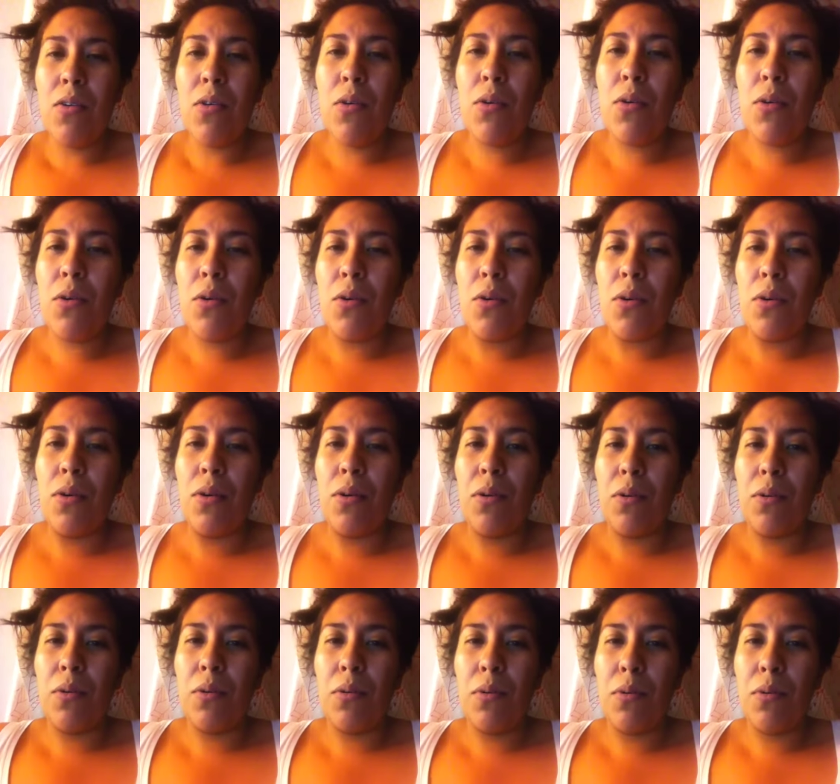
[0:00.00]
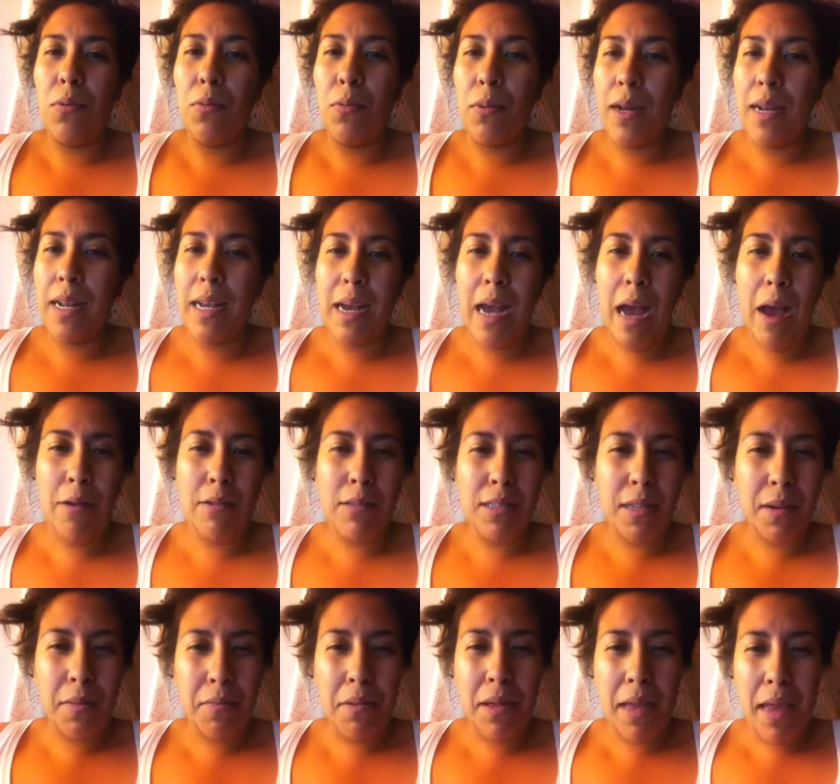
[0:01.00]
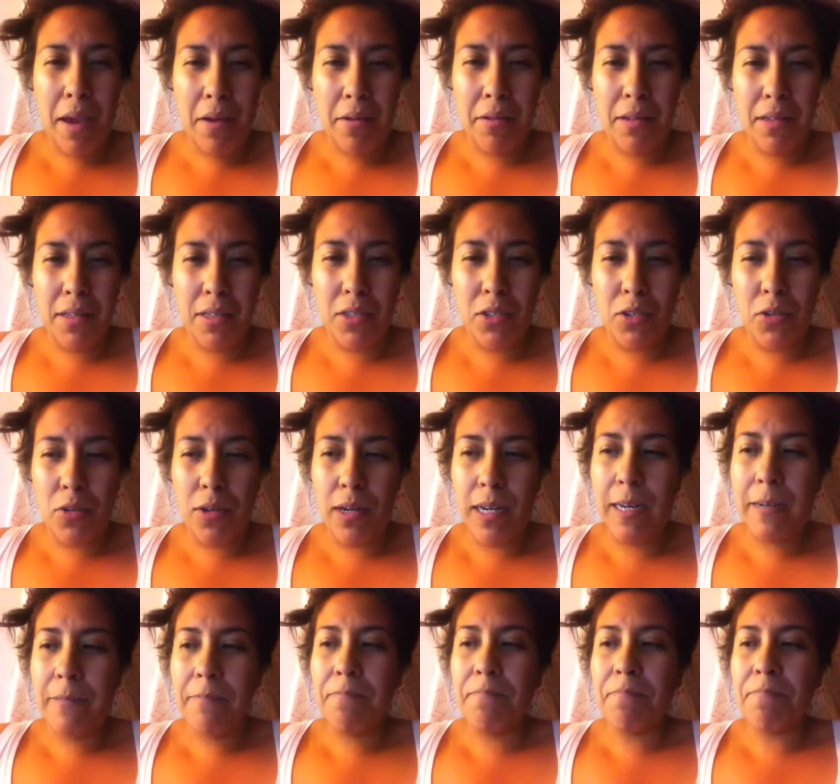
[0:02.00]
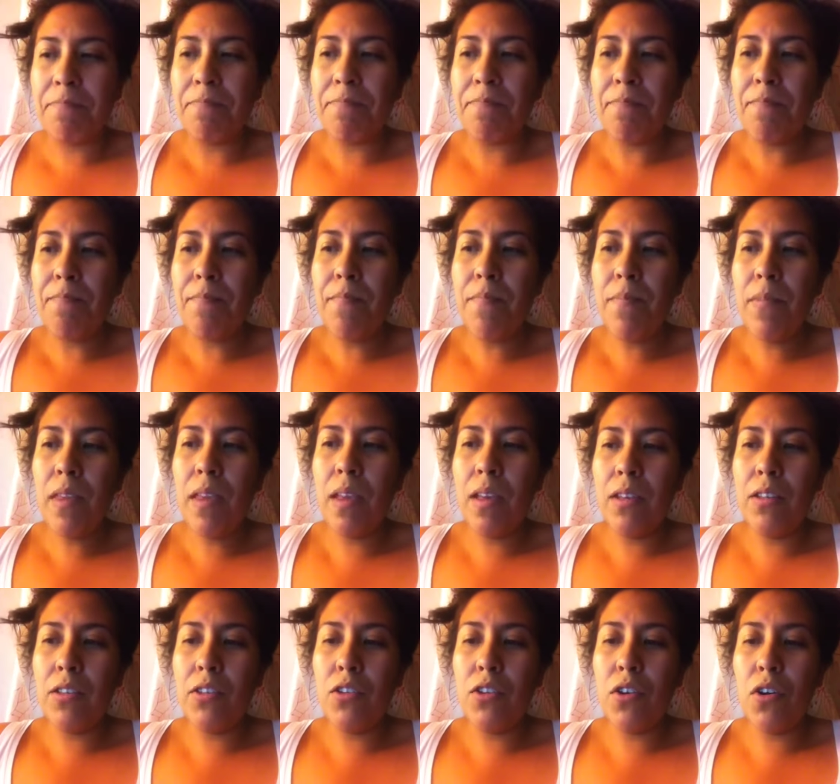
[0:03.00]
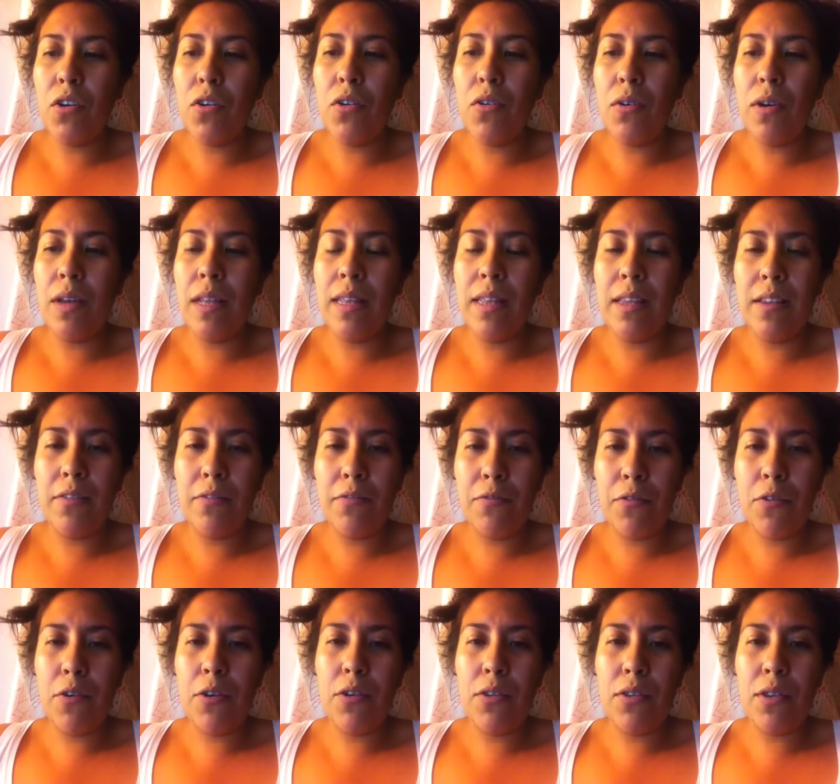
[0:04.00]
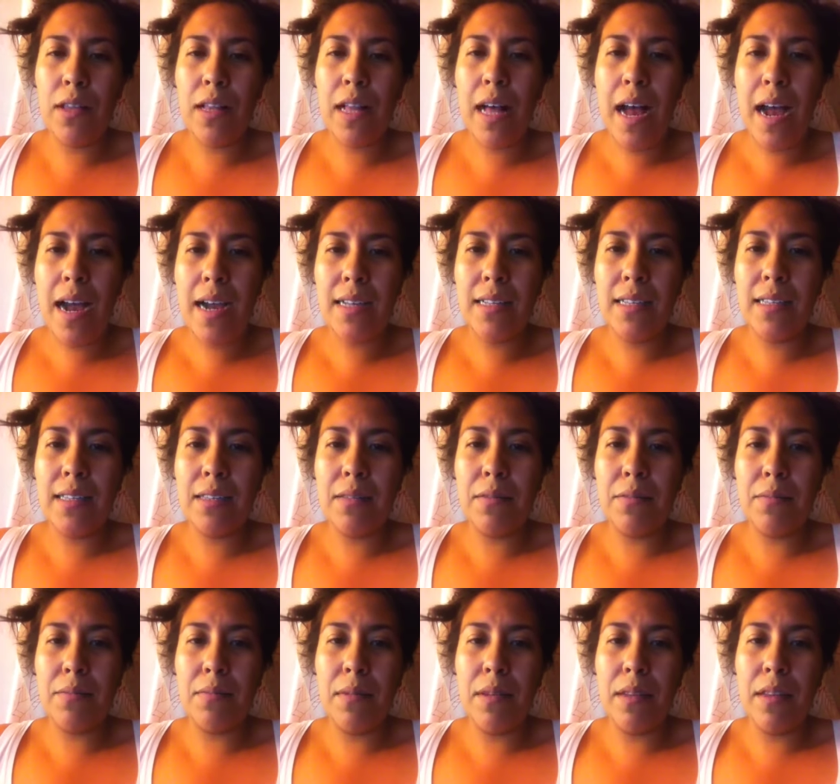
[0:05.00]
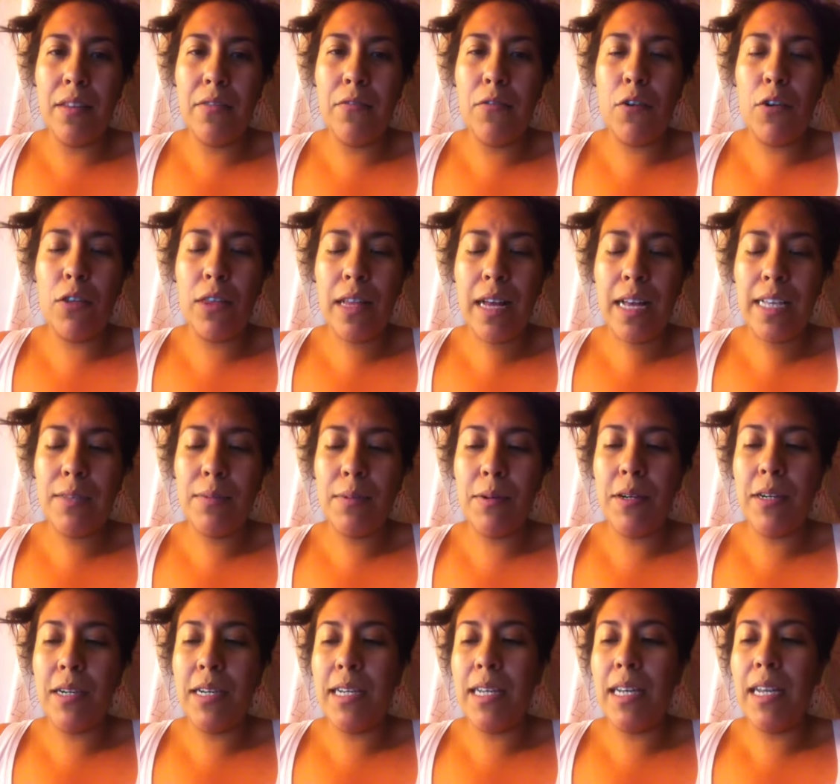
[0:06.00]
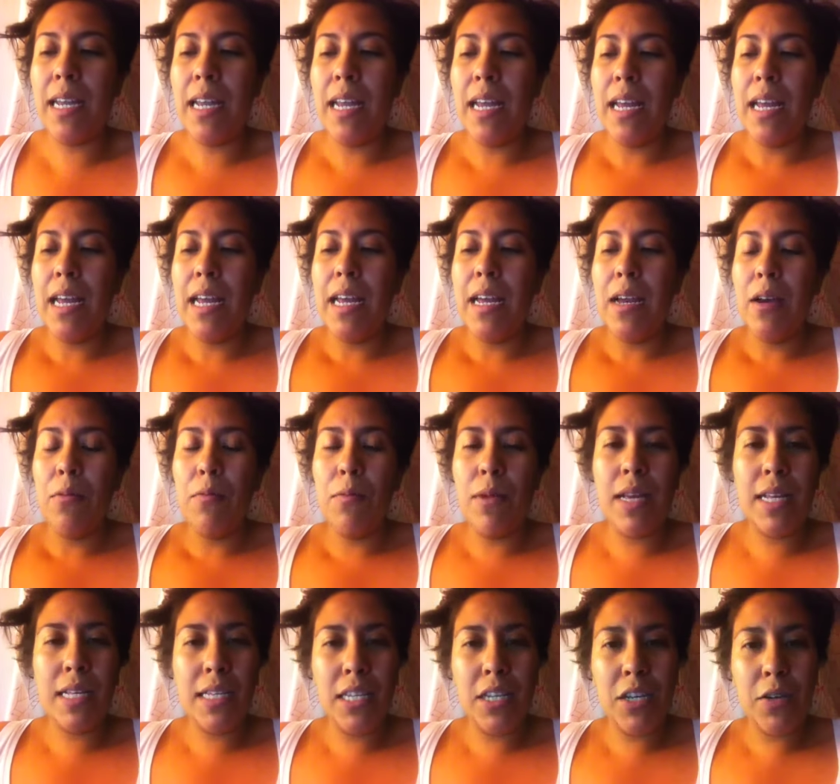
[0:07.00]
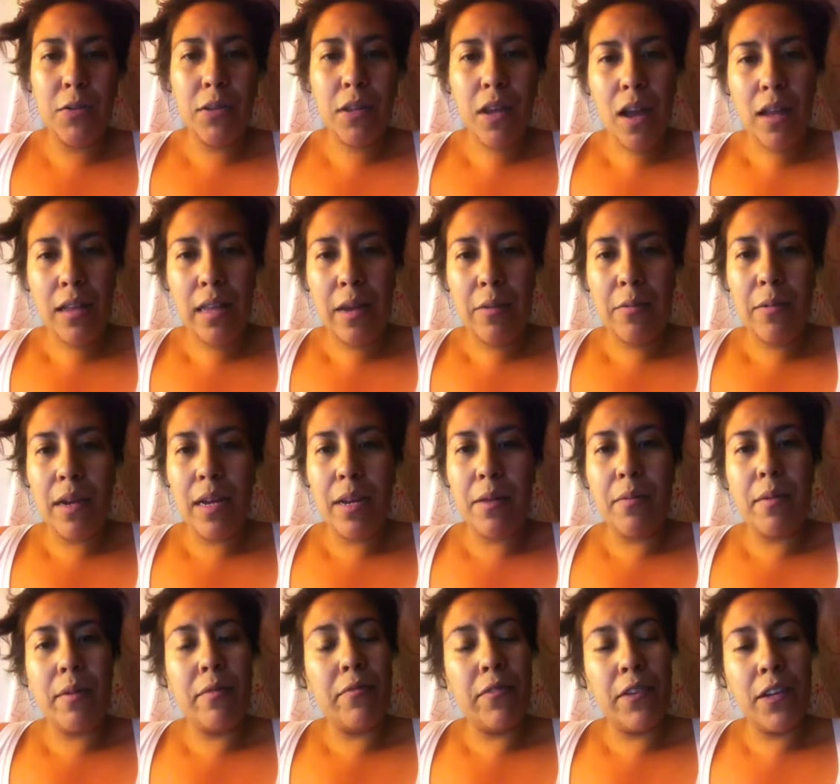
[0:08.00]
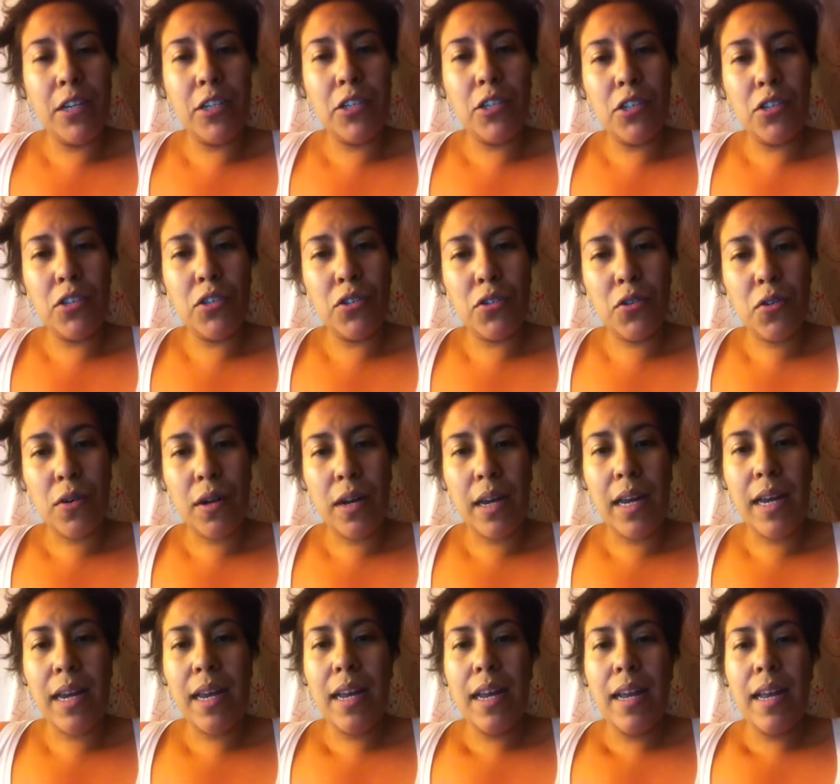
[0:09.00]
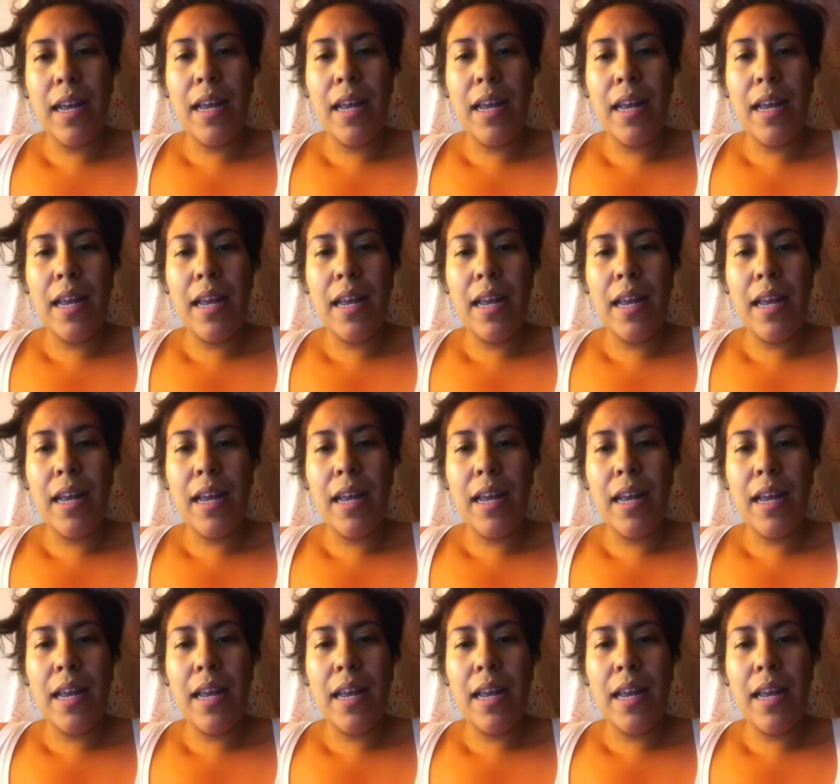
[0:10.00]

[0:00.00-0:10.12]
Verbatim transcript: or what how it's going to play out in the story. So in the fourth class, in the fourth class period, we continue with online reading. We finish the story,